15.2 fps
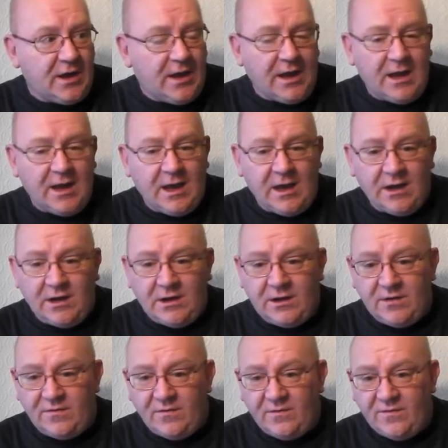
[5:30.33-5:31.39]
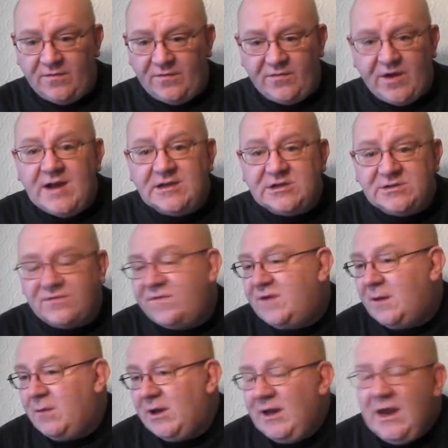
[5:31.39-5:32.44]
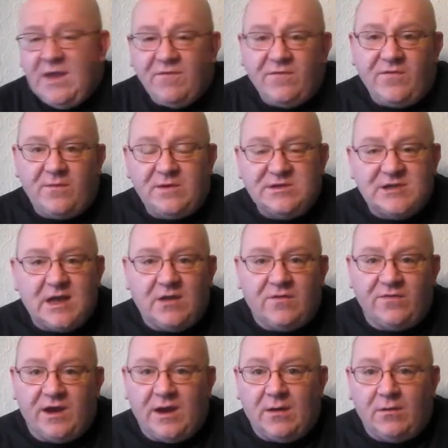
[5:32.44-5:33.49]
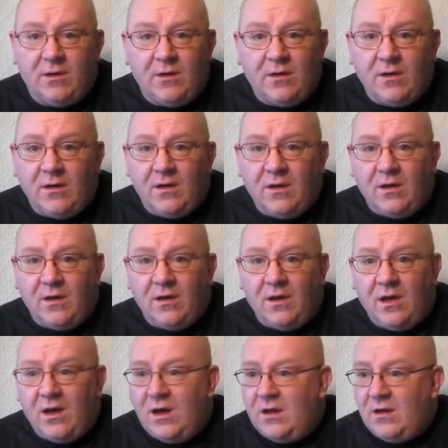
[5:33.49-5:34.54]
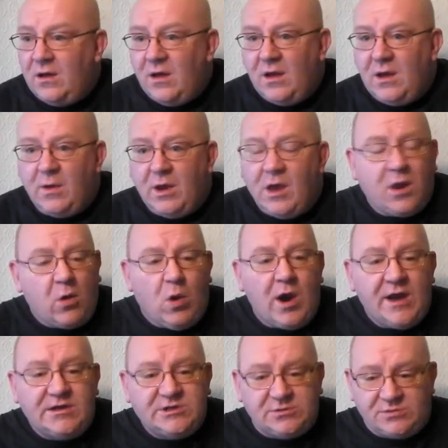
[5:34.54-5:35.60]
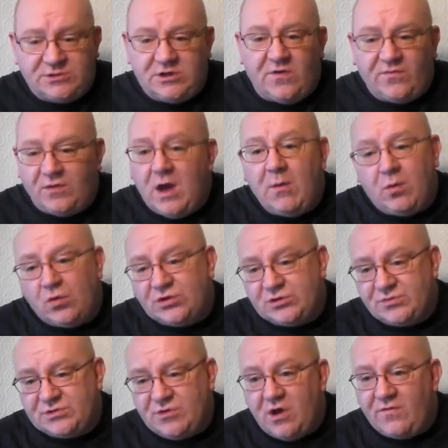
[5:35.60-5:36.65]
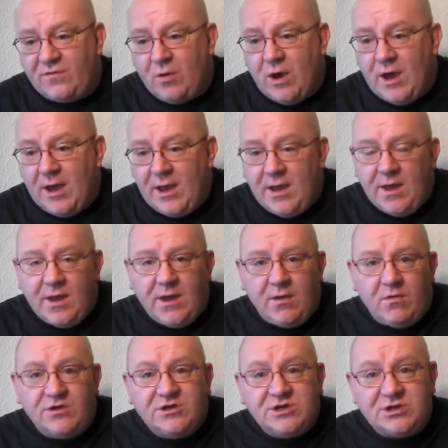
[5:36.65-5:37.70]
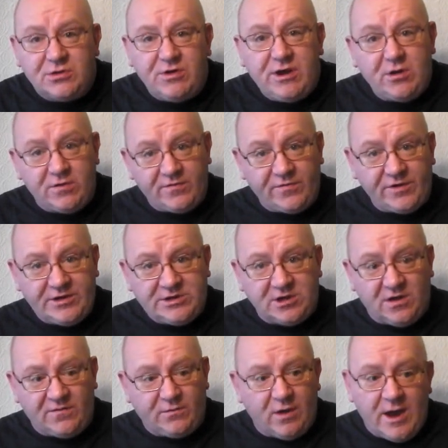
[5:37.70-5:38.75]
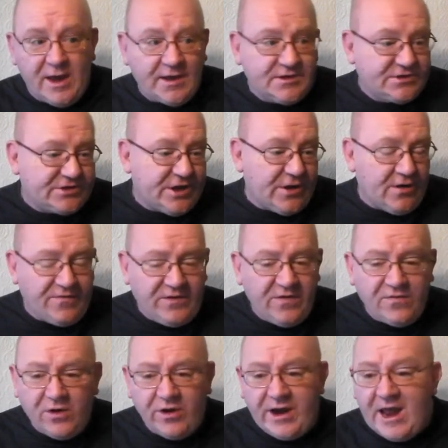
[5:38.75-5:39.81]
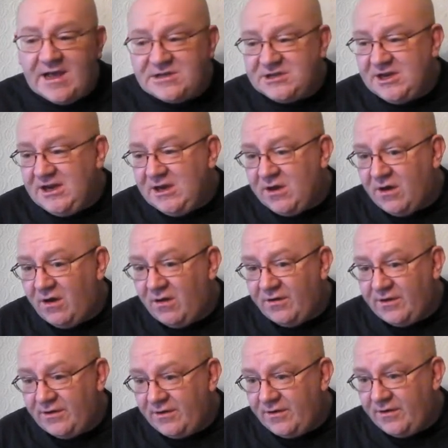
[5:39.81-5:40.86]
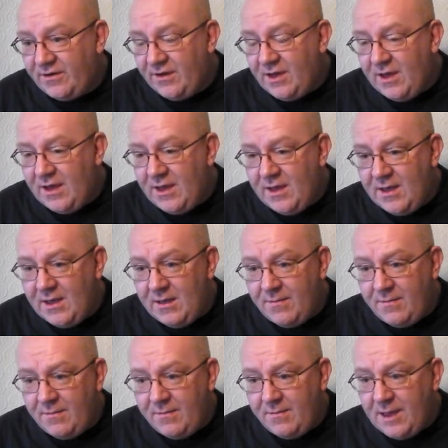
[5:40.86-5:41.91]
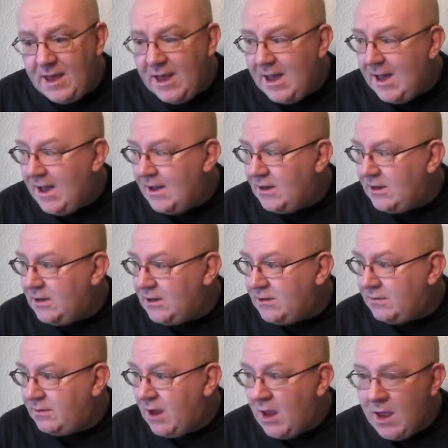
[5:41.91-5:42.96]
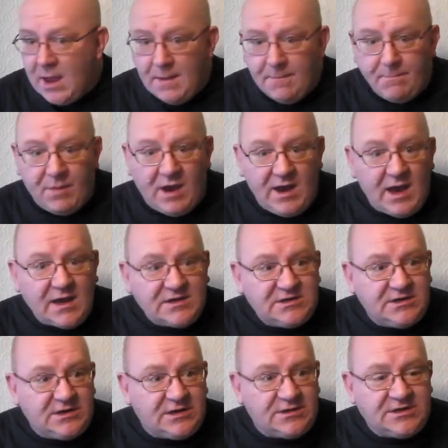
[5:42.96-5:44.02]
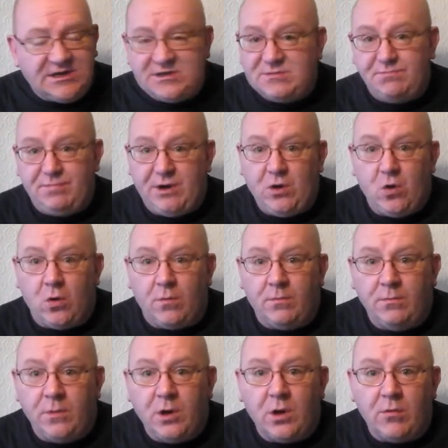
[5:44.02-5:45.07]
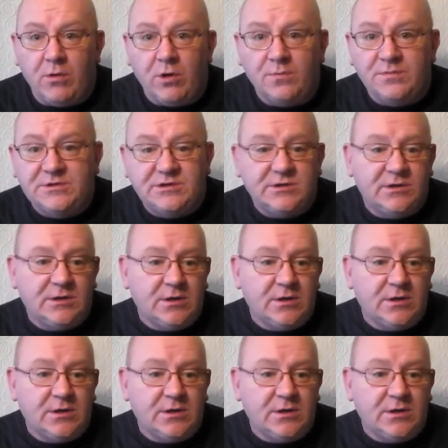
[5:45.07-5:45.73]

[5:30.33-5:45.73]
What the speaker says: And for friends and family, even for myself now, I acquired some software, bought some software, which is a recovery software. So if you've got an SD card and by accident it's become corrupt,